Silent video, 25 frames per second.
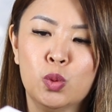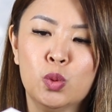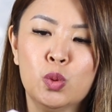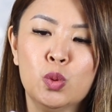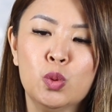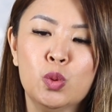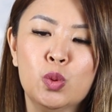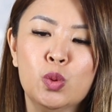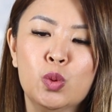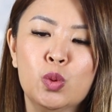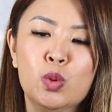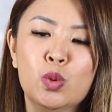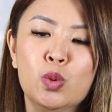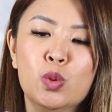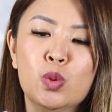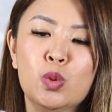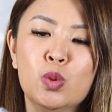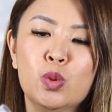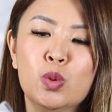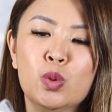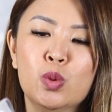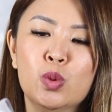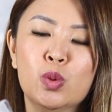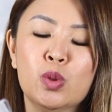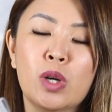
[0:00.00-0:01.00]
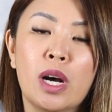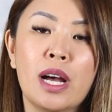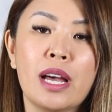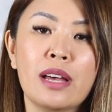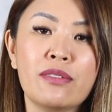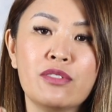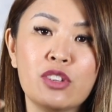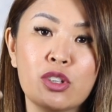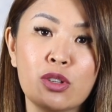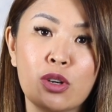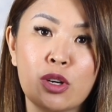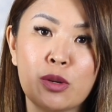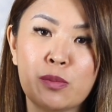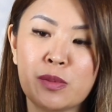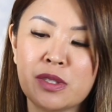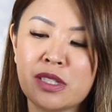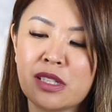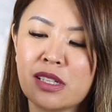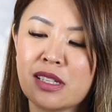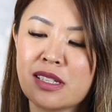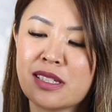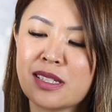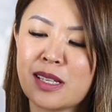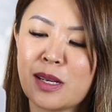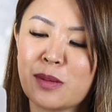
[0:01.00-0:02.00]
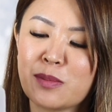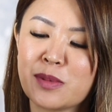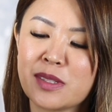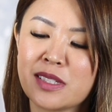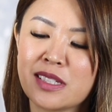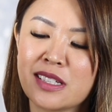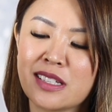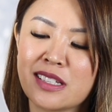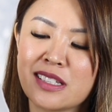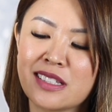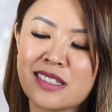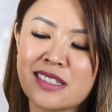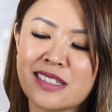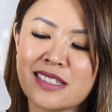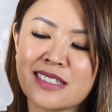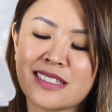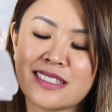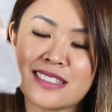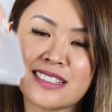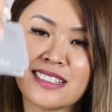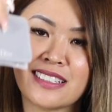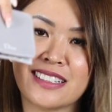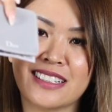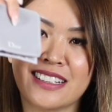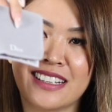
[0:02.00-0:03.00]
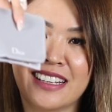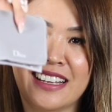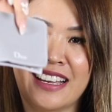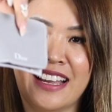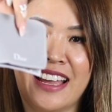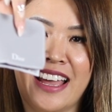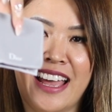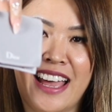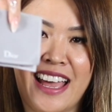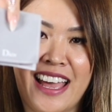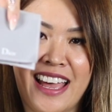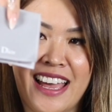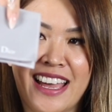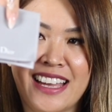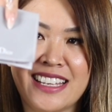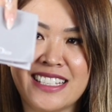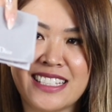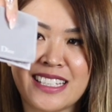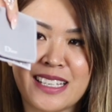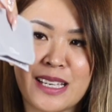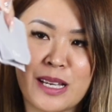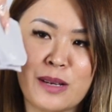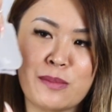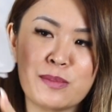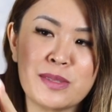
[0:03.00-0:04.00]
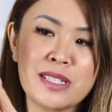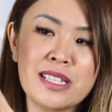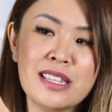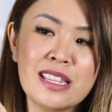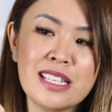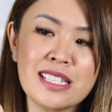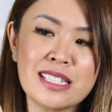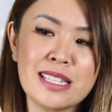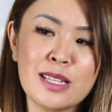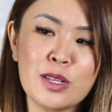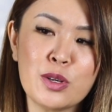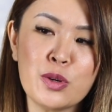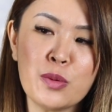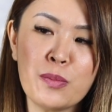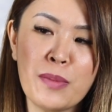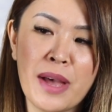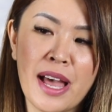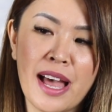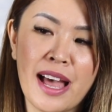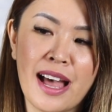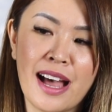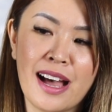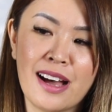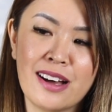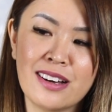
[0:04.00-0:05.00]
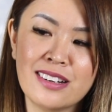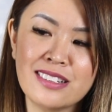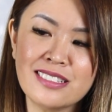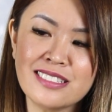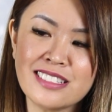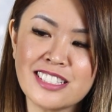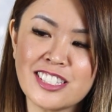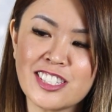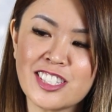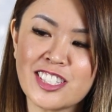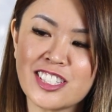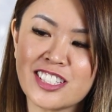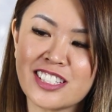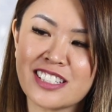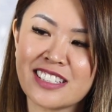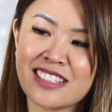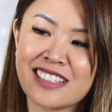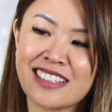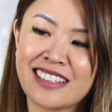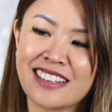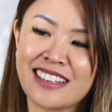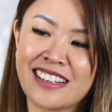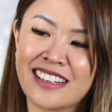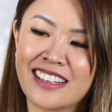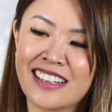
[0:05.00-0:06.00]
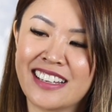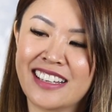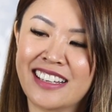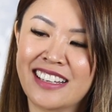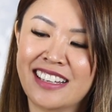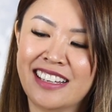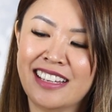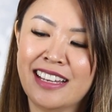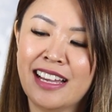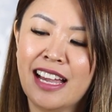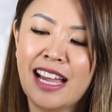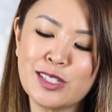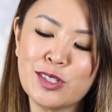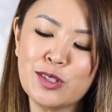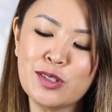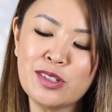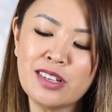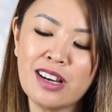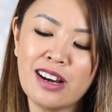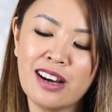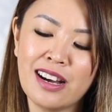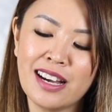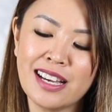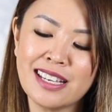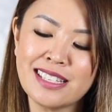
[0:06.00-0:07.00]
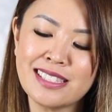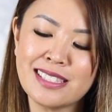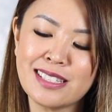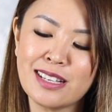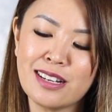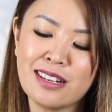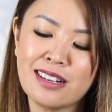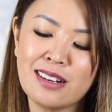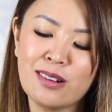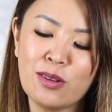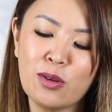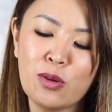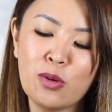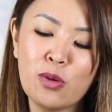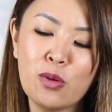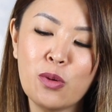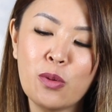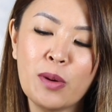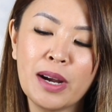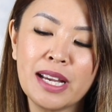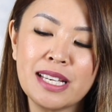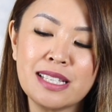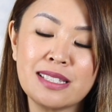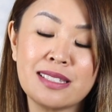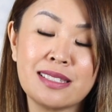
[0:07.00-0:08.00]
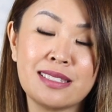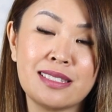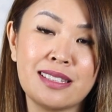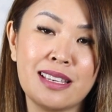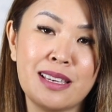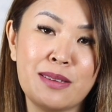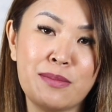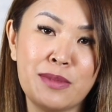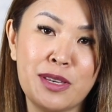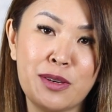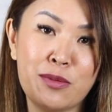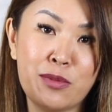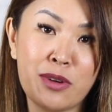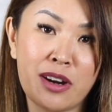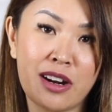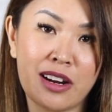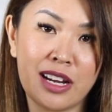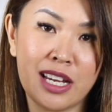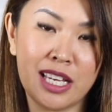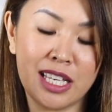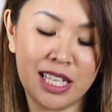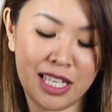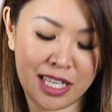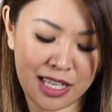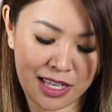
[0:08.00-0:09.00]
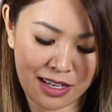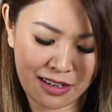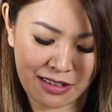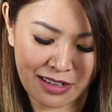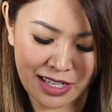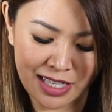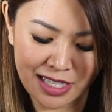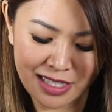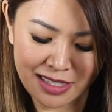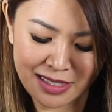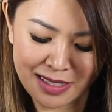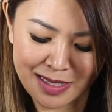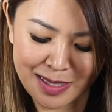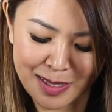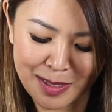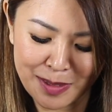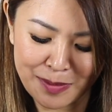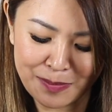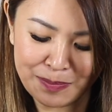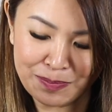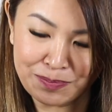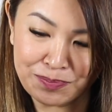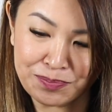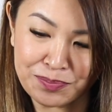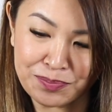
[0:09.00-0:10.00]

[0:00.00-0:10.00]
Ooh, I have not opened this up since. And it comes in this little pouch. You guys always see me wearing earrings,